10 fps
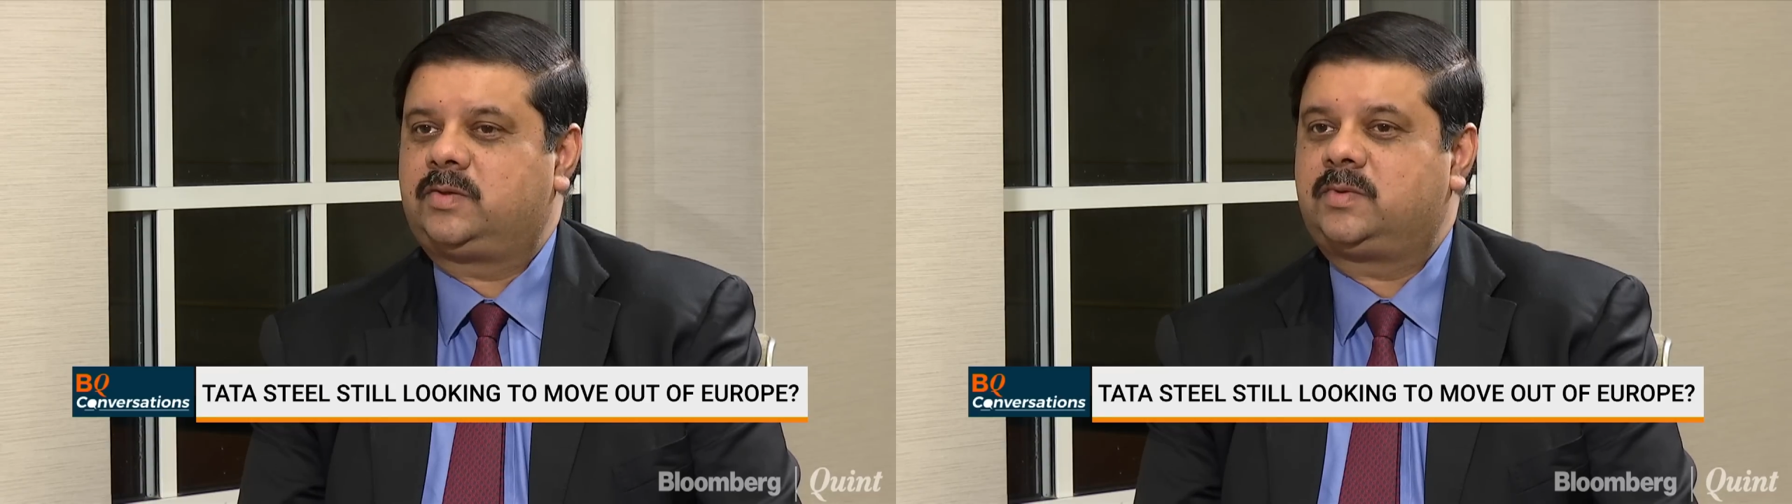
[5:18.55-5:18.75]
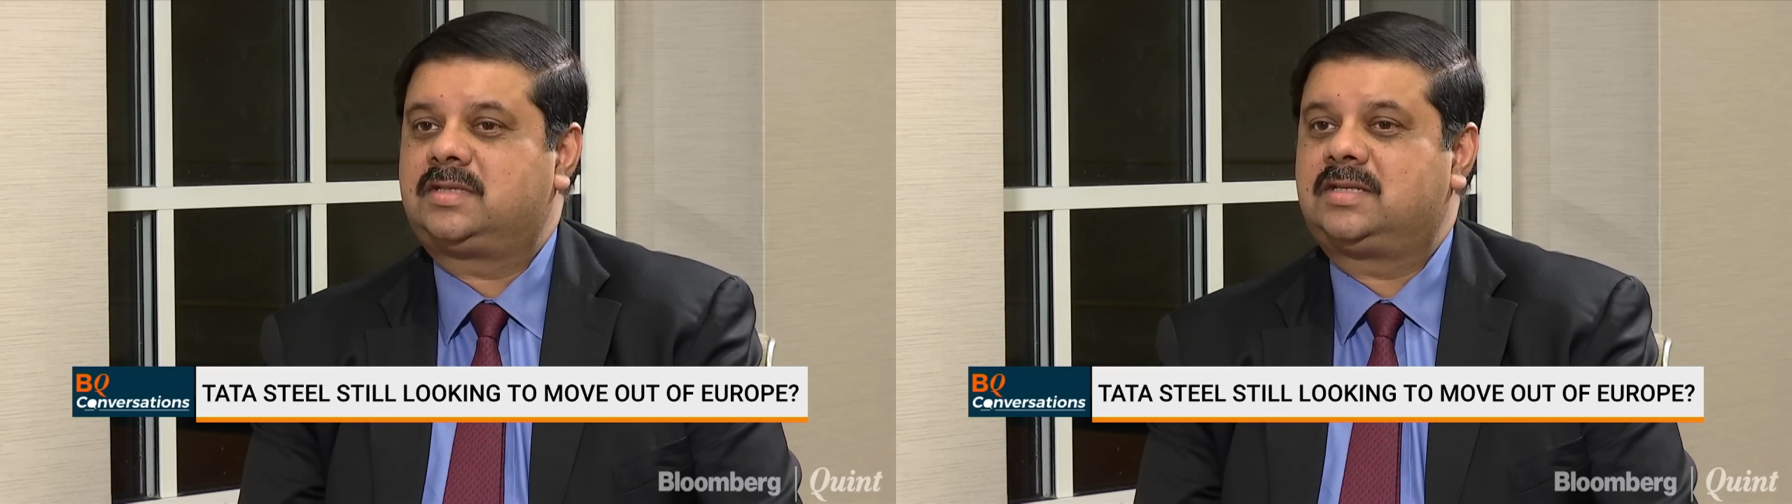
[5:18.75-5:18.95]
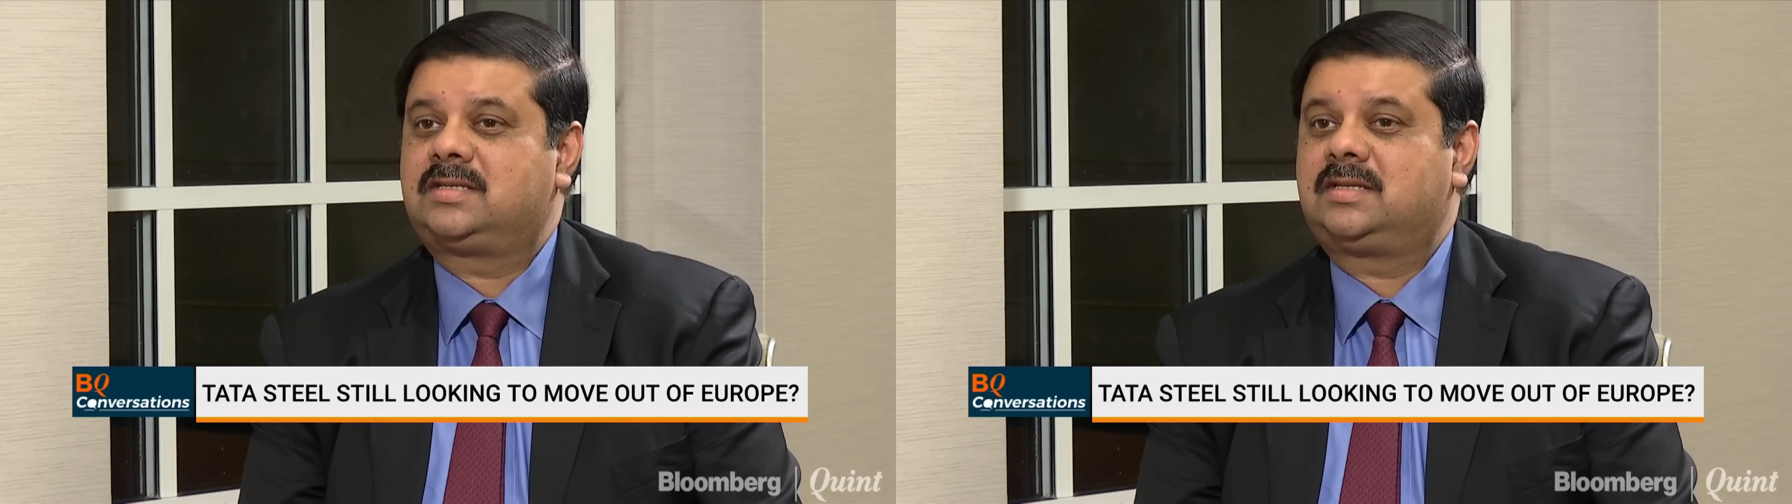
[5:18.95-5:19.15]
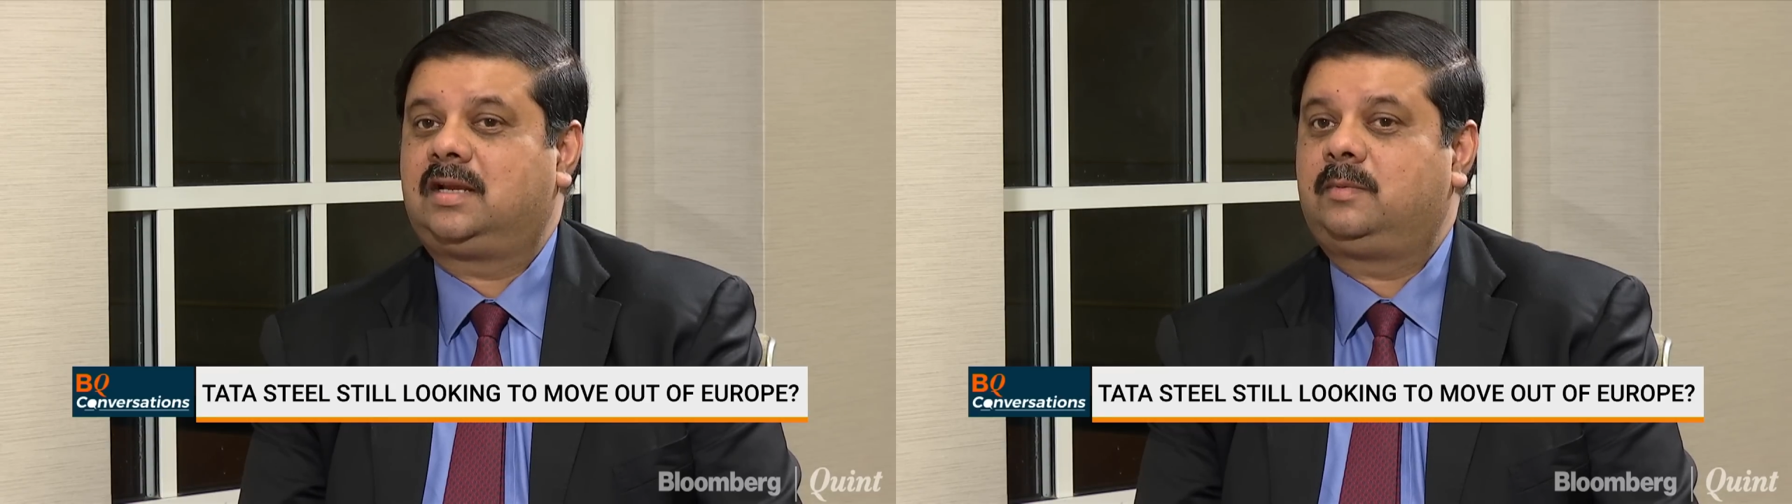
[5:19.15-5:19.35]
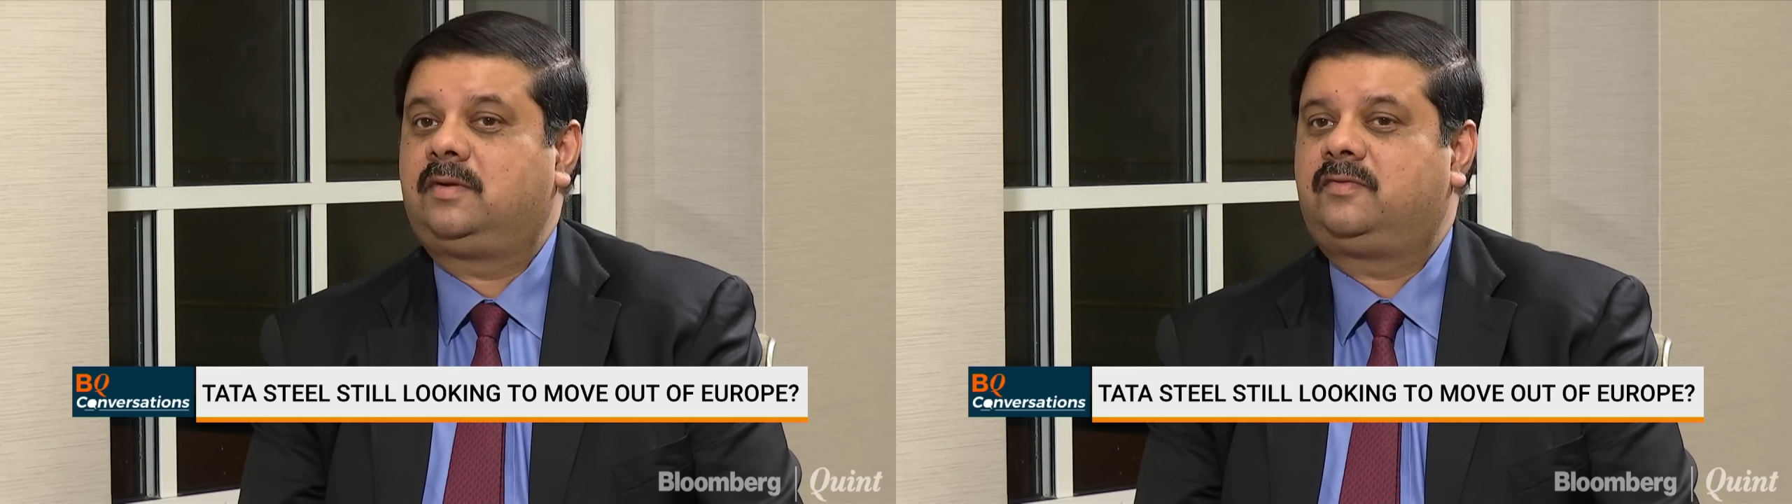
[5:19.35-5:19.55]
which was
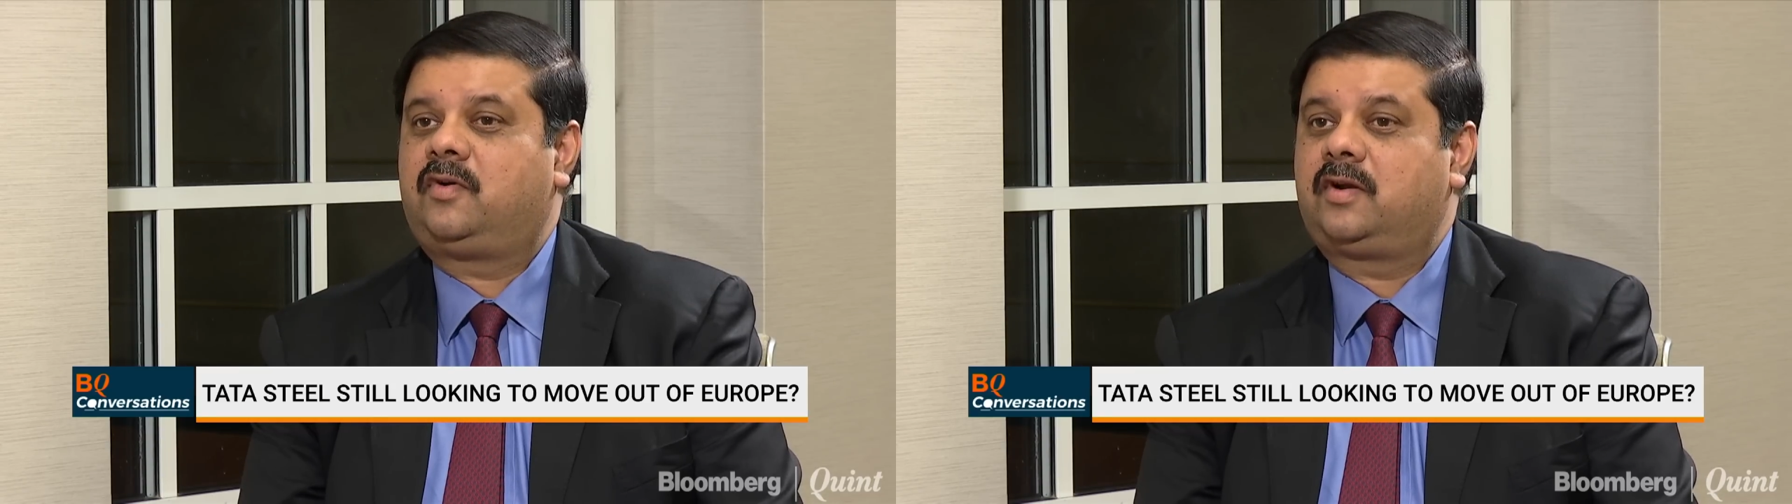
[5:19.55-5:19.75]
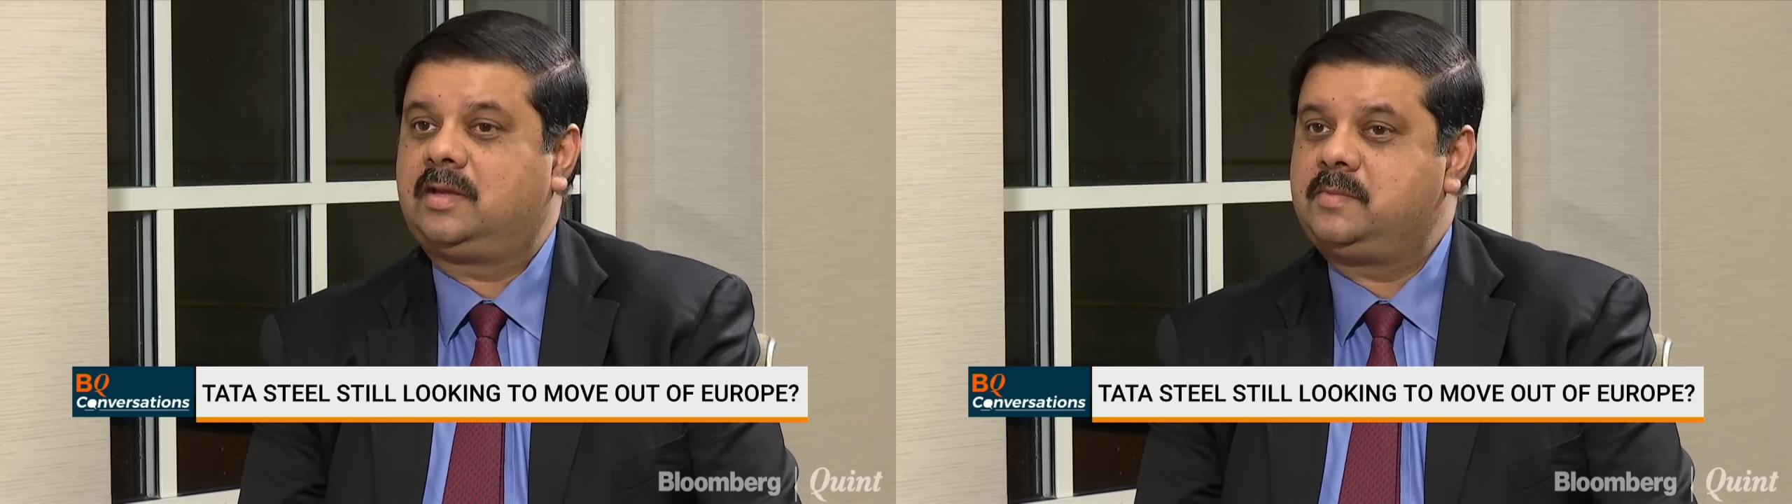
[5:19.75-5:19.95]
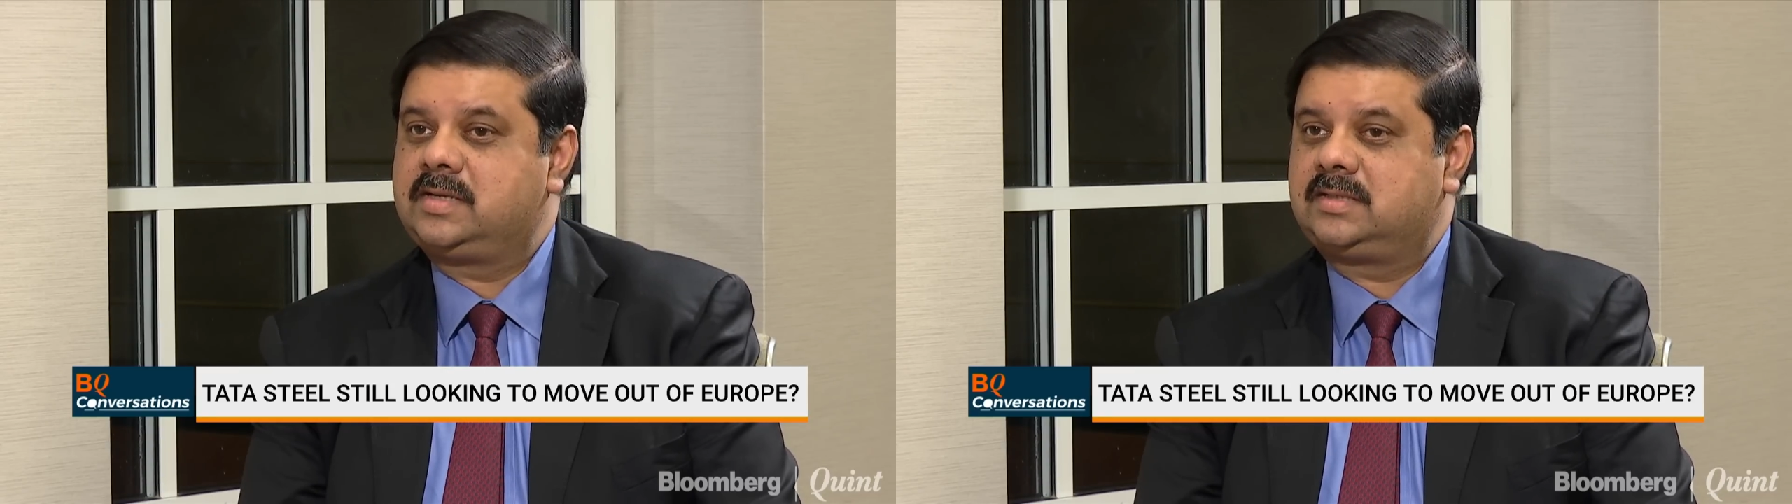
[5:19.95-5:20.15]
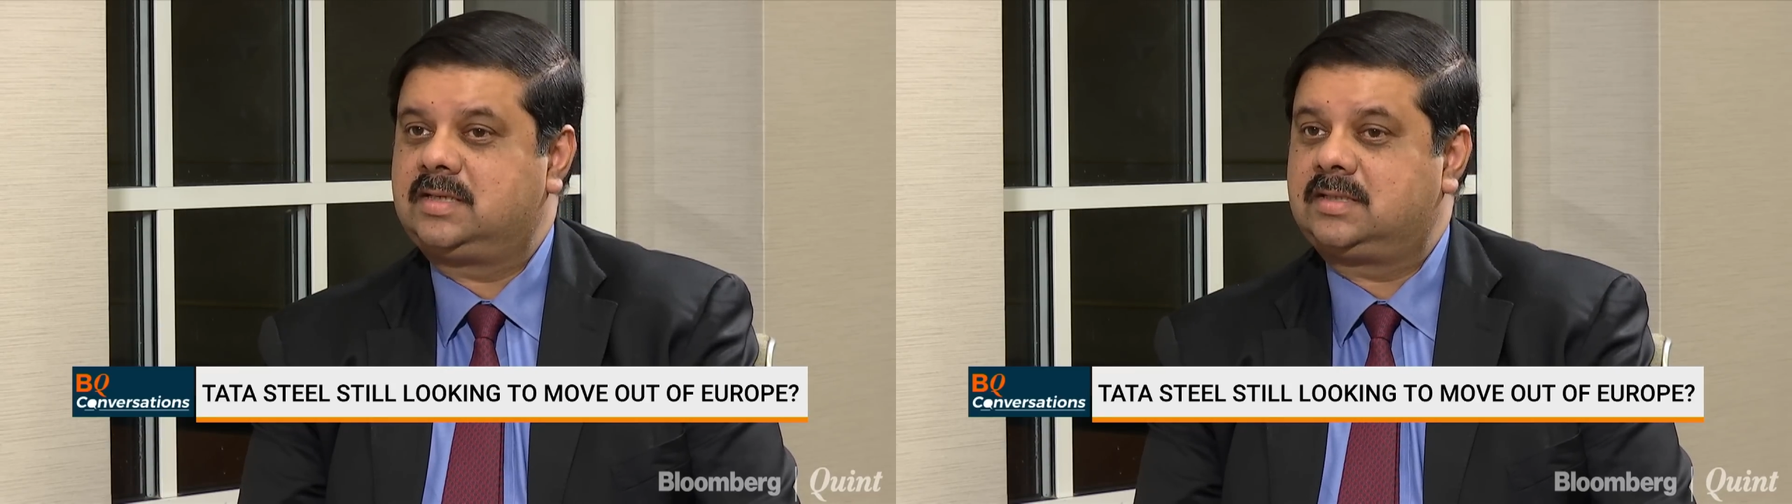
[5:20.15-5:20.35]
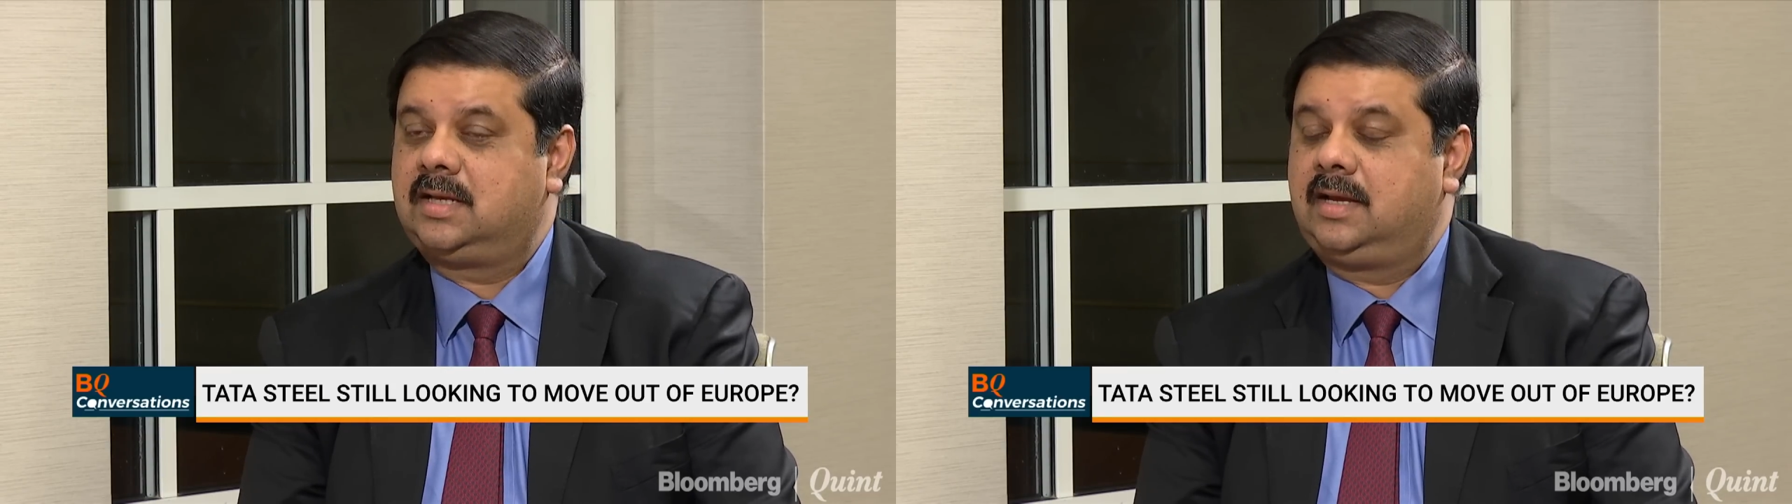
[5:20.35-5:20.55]
sustainable for the
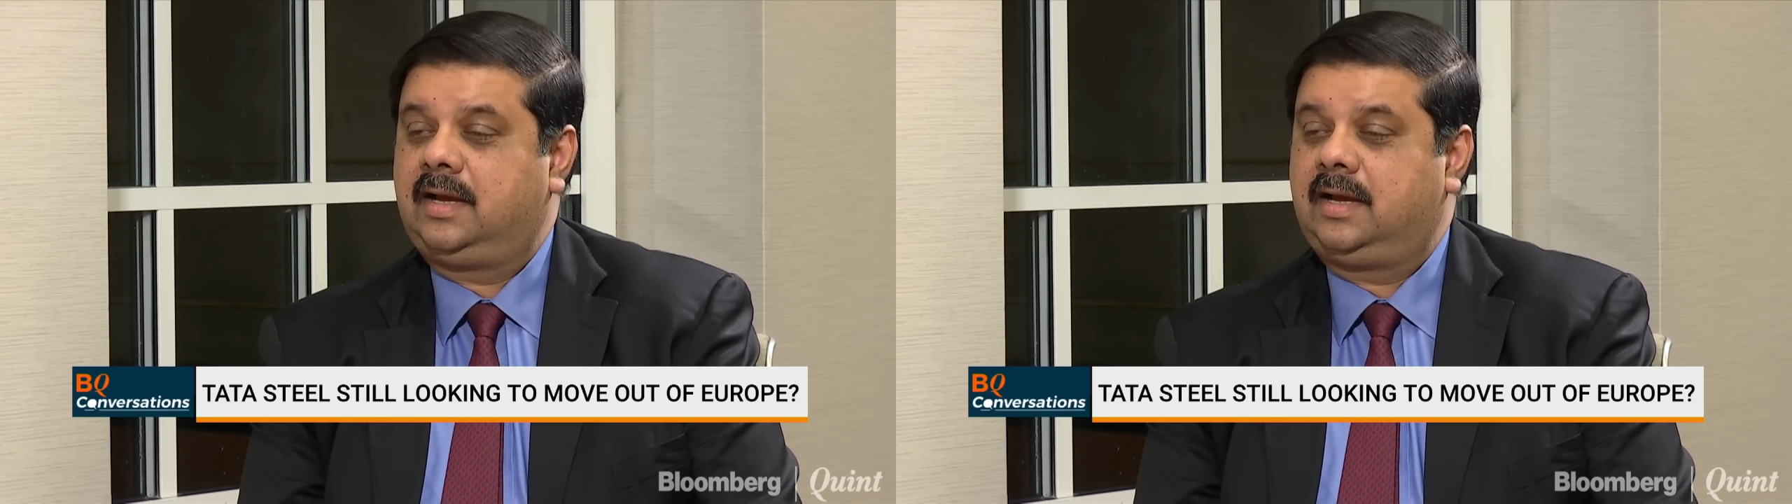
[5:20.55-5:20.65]
business